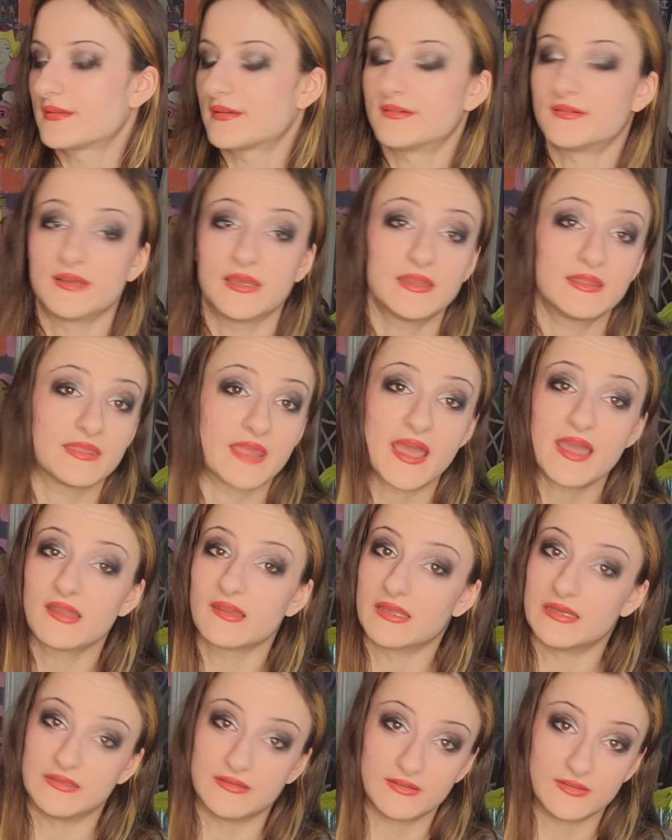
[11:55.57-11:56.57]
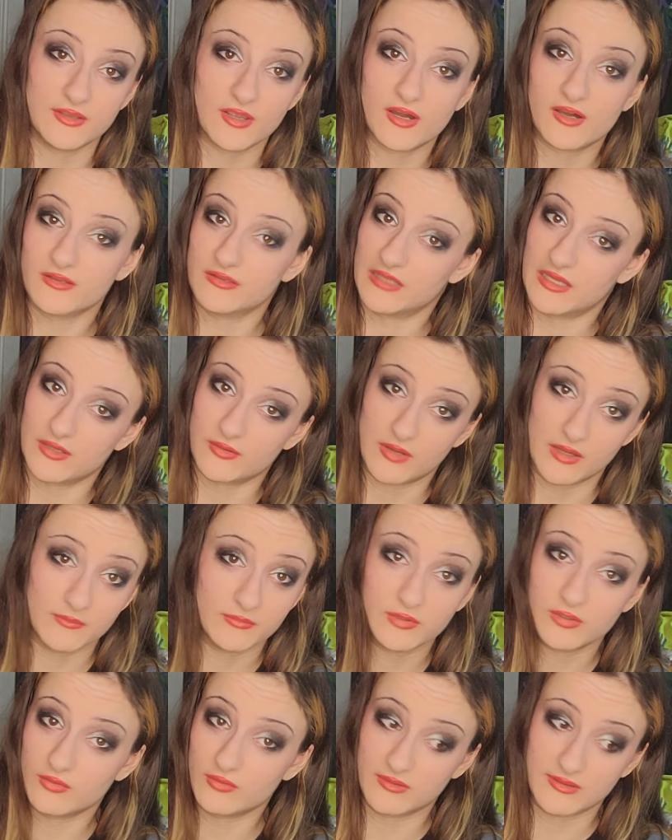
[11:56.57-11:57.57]
So that lets y'all know
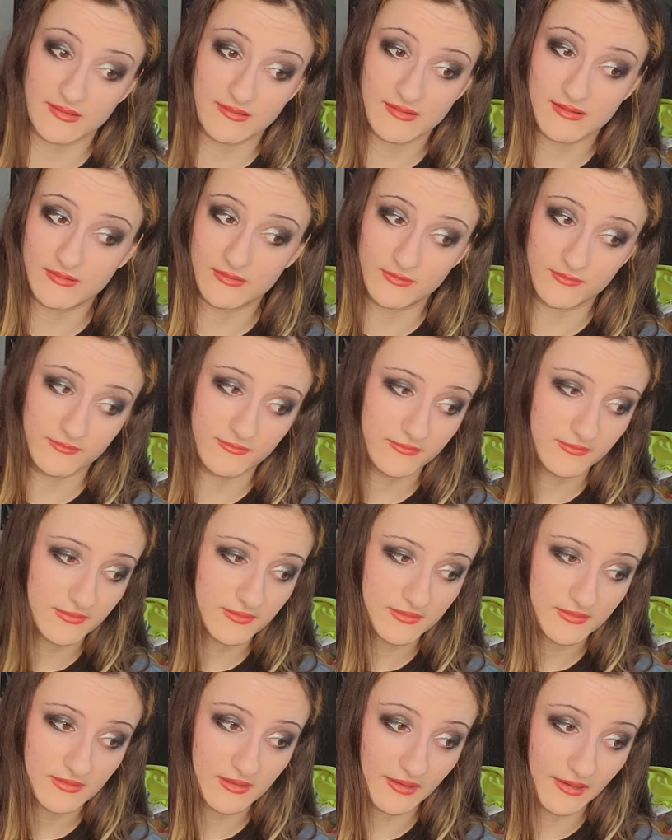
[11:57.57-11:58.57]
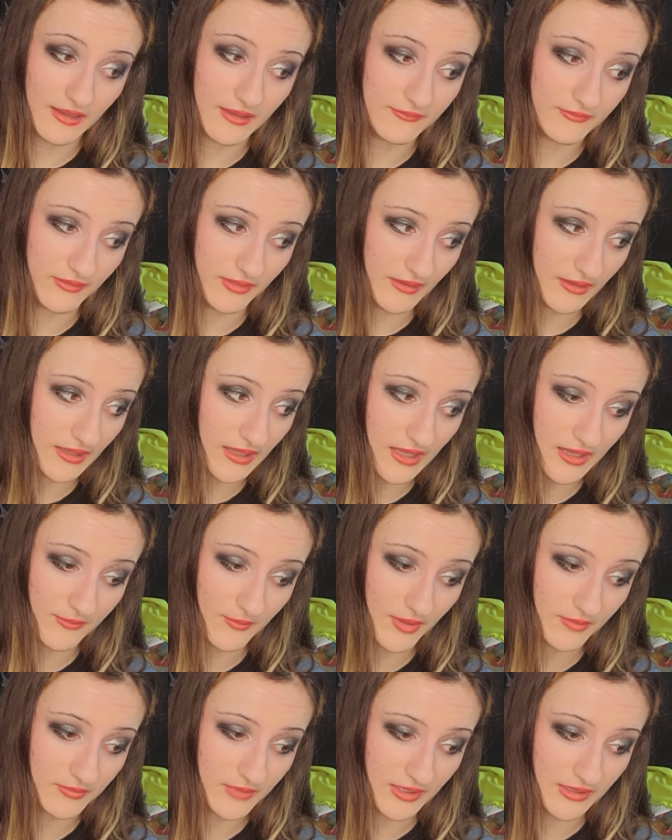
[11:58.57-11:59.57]
I'm doing this out of the love of the
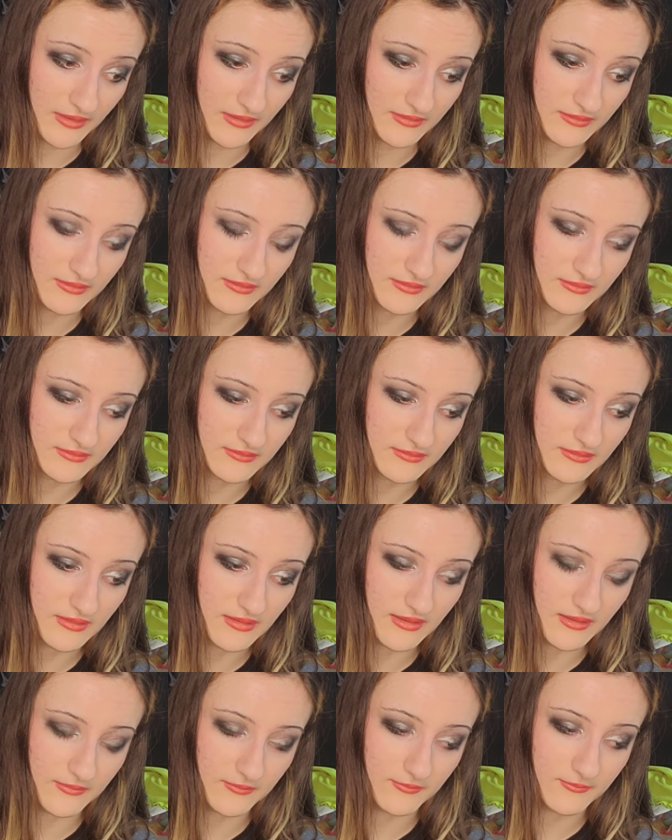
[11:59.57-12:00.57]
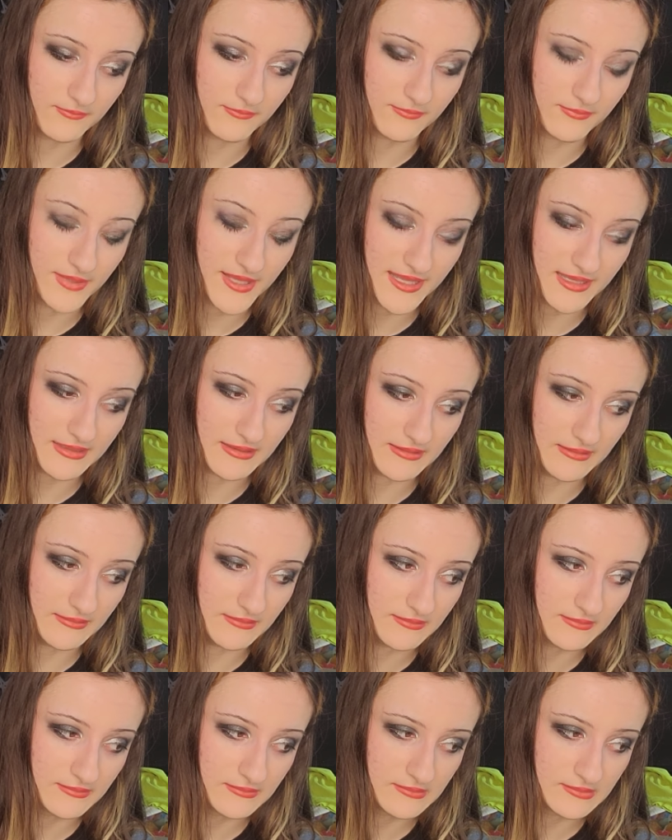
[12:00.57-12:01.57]
game. I'm not getting paid.